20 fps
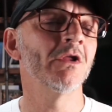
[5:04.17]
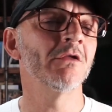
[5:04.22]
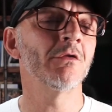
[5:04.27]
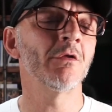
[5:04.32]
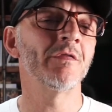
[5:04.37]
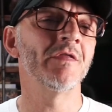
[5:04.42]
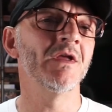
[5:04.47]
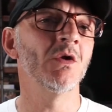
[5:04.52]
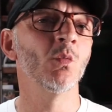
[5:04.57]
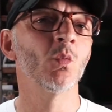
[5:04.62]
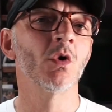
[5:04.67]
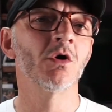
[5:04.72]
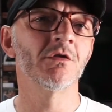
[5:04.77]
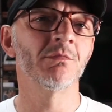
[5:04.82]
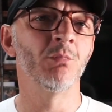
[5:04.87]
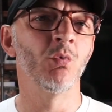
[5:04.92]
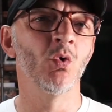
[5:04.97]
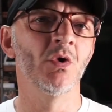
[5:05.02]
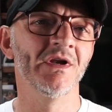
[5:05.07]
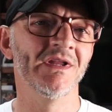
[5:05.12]
other thing
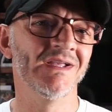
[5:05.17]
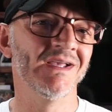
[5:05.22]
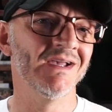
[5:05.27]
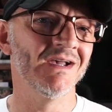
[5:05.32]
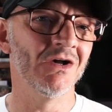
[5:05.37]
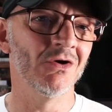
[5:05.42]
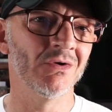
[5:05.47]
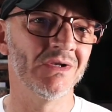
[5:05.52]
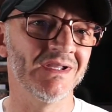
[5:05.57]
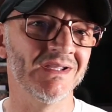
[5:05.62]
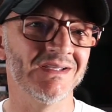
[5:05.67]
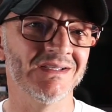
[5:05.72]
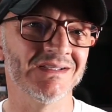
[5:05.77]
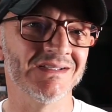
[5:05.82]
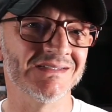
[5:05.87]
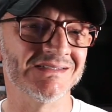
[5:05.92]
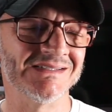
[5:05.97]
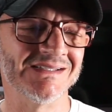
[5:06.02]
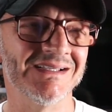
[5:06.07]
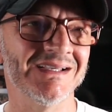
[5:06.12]
worth pointing out
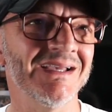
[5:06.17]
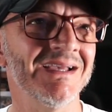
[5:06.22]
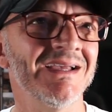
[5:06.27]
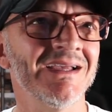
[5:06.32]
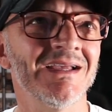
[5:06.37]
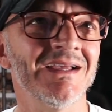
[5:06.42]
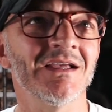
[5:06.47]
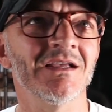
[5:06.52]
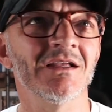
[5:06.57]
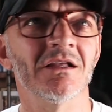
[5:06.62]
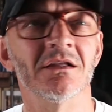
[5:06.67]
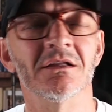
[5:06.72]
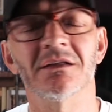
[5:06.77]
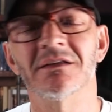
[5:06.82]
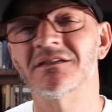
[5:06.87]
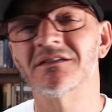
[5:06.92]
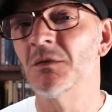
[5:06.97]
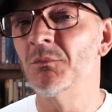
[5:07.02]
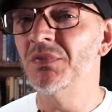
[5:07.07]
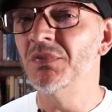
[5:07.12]
is
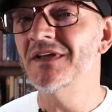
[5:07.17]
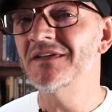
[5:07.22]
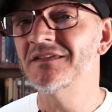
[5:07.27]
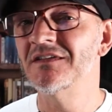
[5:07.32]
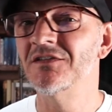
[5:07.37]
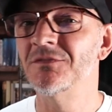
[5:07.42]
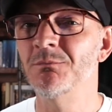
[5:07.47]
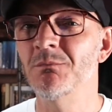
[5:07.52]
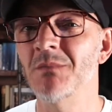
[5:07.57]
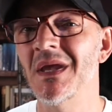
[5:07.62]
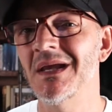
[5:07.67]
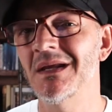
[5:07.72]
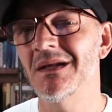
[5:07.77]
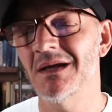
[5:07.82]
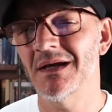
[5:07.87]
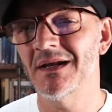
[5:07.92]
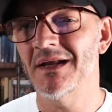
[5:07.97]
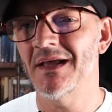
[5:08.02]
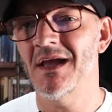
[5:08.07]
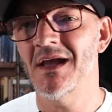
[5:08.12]
some places may
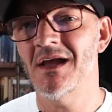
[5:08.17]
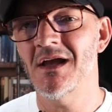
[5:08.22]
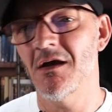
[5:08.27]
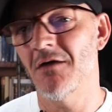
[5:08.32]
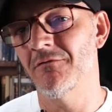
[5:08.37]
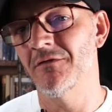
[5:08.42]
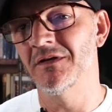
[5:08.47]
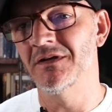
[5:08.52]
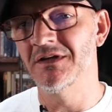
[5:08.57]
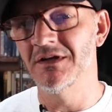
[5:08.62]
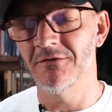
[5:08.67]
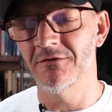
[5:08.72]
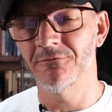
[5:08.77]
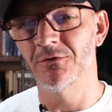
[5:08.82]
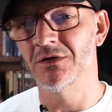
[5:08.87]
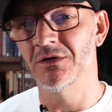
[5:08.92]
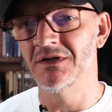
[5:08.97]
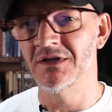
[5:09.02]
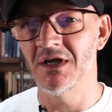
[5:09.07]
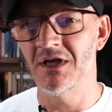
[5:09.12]
not have
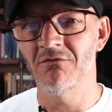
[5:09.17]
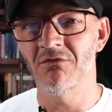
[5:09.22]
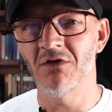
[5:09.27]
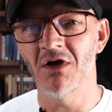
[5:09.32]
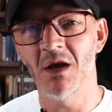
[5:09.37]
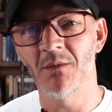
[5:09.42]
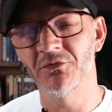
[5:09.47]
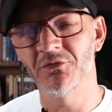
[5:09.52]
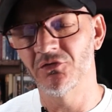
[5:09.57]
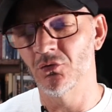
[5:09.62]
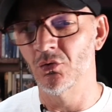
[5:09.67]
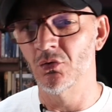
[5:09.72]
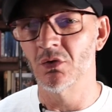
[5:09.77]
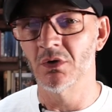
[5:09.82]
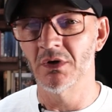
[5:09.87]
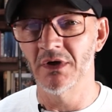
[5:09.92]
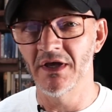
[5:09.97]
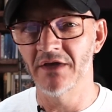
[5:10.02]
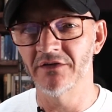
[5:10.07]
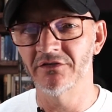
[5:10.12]
different DevOps
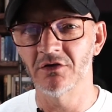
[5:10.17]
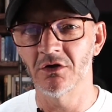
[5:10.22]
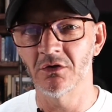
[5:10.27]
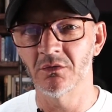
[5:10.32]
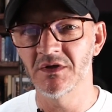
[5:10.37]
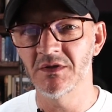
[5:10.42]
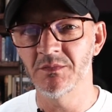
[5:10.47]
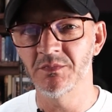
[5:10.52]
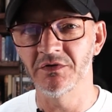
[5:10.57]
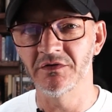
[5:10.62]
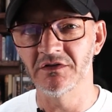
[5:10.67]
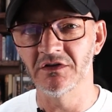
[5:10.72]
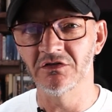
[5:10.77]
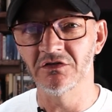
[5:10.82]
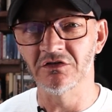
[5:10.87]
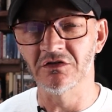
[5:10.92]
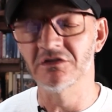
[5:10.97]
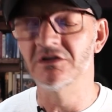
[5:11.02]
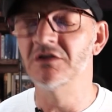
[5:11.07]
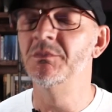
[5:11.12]
or SRE
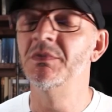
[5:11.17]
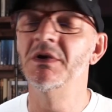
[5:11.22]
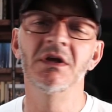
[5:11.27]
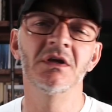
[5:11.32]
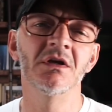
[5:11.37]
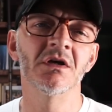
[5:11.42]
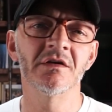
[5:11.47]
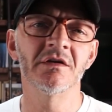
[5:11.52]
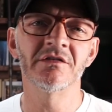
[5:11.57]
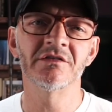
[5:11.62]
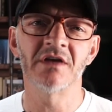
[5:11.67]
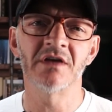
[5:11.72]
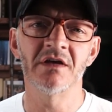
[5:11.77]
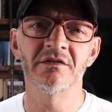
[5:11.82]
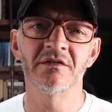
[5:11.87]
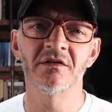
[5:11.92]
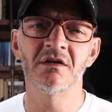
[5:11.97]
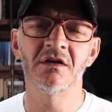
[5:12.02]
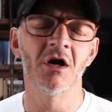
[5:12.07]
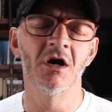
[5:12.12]
positions depending on the size
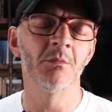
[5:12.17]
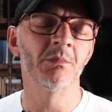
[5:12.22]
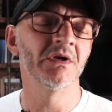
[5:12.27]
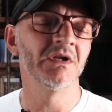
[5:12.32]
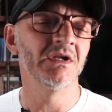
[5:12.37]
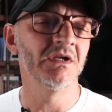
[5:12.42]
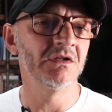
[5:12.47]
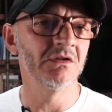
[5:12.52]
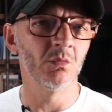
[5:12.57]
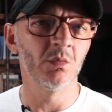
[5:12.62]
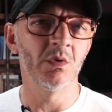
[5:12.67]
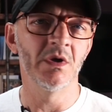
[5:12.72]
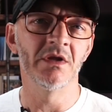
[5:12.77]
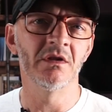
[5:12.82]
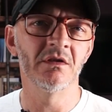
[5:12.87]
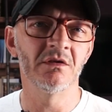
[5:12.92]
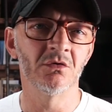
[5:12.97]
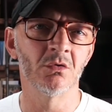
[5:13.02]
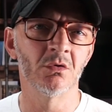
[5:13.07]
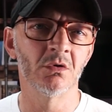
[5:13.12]
of the company and the way
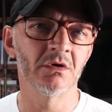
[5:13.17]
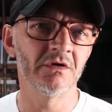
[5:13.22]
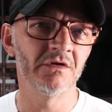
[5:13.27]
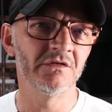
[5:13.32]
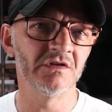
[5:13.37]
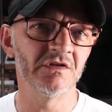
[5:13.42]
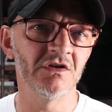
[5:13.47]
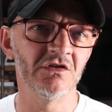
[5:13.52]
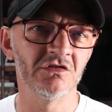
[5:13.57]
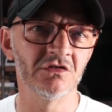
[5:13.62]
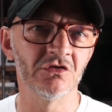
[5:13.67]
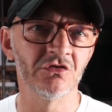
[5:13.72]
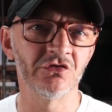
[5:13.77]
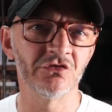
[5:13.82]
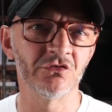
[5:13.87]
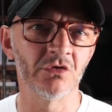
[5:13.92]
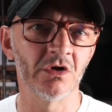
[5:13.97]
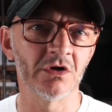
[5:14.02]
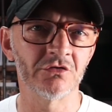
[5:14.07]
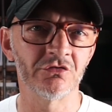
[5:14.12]
that the organization is
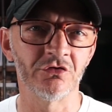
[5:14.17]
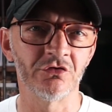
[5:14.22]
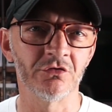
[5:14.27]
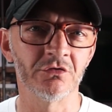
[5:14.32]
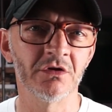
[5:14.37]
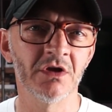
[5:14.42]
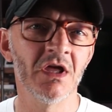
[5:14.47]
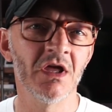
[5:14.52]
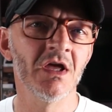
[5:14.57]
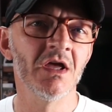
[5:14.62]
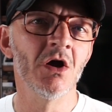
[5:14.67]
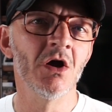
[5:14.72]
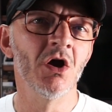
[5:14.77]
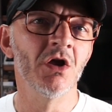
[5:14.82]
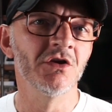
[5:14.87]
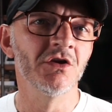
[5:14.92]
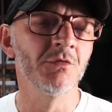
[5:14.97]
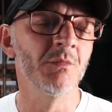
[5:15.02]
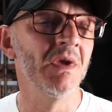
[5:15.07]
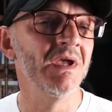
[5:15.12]
structured.
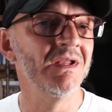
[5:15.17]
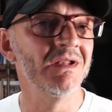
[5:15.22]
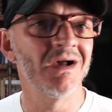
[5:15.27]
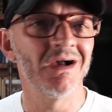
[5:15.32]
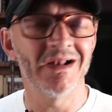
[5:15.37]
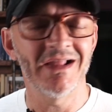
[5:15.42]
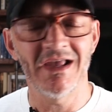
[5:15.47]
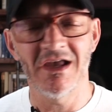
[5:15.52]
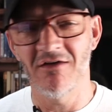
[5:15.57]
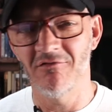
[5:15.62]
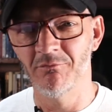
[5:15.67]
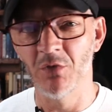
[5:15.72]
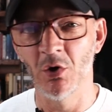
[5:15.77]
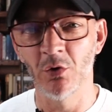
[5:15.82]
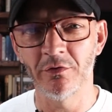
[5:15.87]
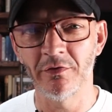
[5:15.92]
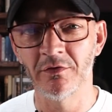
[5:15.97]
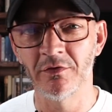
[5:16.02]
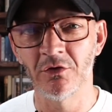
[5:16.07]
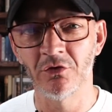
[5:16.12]
You may not have
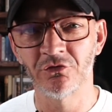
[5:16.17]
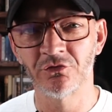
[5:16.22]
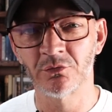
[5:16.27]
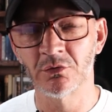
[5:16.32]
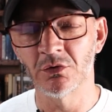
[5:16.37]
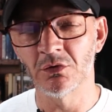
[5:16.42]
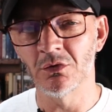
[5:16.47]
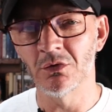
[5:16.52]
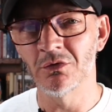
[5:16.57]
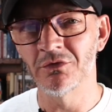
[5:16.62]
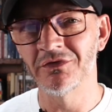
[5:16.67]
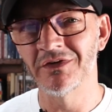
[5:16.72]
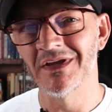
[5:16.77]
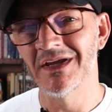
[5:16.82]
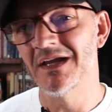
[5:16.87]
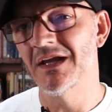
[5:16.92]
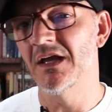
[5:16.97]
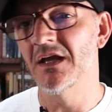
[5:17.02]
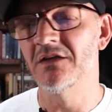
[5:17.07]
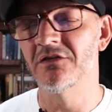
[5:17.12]
both of those roles,
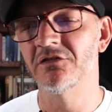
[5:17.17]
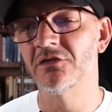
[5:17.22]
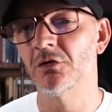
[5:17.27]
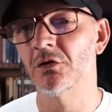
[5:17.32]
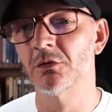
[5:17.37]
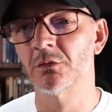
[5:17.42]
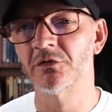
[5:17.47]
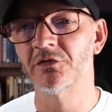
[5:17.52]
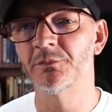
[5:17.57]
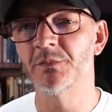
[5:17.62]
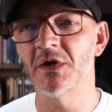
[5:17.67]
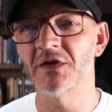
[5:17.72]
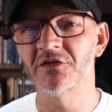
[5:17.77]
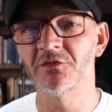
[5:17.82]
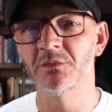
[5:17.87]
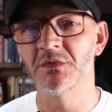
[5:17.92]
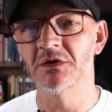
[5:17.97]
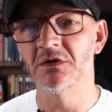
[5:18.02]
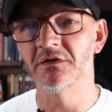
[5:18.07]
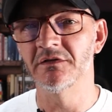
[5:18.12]
and so the
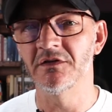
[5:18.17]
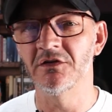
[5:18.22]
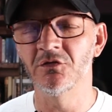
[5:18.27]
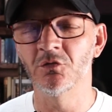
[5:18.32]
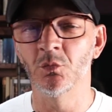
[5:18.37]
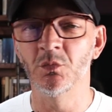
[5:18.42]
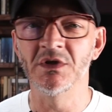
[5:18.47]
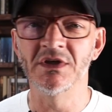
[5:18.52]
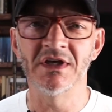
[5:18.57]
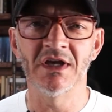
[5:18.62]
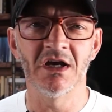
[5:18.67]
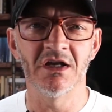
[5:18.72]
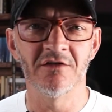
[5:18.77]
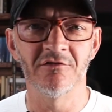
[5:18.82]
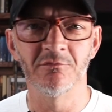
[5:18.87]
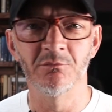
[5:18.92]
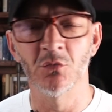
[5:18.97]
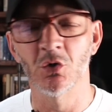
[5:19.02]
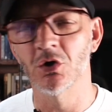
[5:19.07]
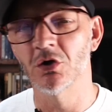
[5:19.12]
responsibilities will be kind
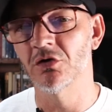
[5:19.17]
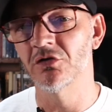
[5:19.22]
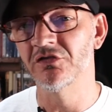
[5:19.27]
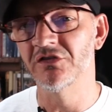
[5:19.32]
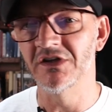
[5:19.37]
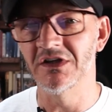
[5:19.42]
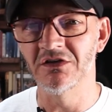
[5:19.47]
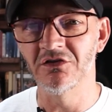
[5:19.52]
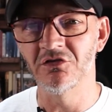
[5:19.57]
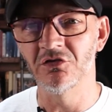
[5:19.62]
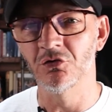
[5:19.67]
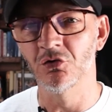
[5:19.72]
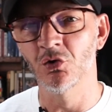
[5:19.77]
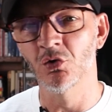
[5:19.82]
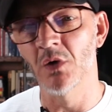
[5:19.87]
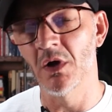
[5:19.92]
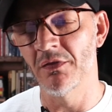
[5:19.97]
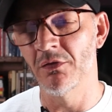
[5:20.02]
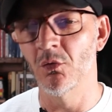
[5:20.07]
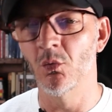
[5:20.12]
of merged
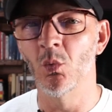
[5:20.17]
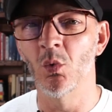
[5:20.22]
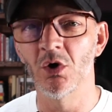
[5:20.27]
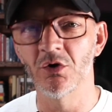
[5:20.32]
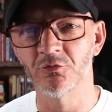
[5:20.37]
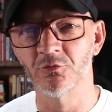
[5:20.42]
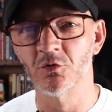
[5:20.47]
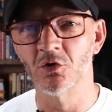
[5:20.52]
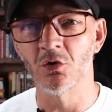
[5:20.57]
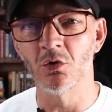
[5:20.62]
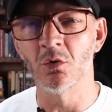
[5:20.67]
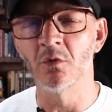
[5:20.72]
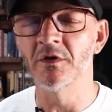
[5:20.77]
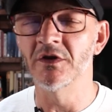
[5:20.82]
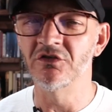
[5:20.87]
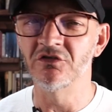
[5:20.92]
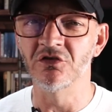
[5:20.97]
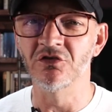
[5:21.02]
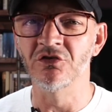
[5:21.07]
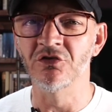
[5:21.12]
into the one role
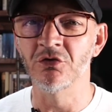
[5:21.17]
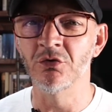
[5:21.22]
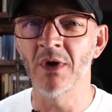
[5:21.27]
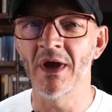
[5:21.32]
that you do